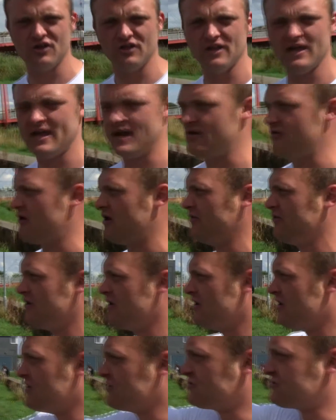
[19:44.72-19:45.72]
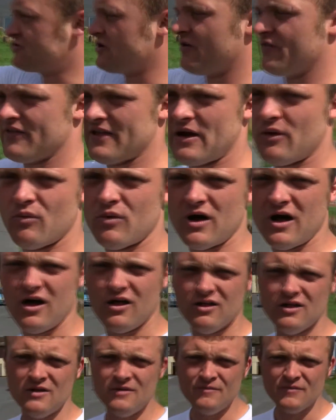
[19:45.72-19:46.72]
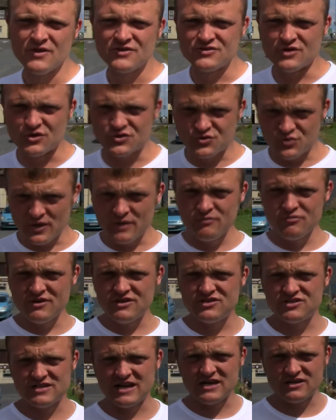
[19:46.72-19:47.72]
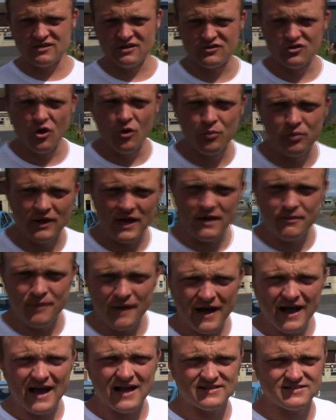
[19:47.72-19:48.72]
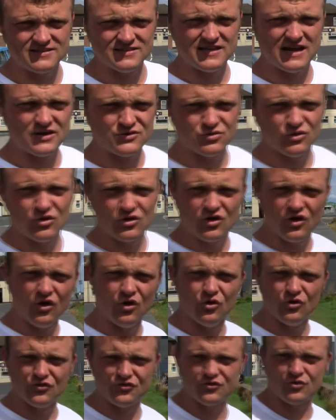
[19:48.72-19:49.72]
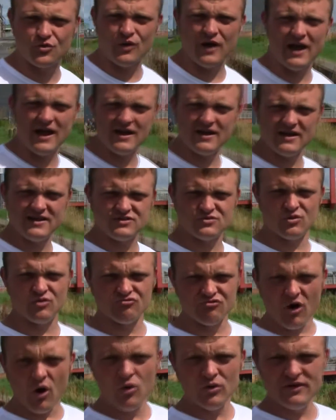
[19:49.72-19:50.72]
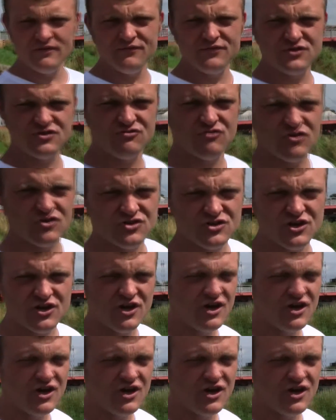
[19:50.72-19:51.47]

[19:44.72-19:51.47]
at later on, just over that wall. So swing bridges actually do play part in the actual Goole's quite actual road infrastructure.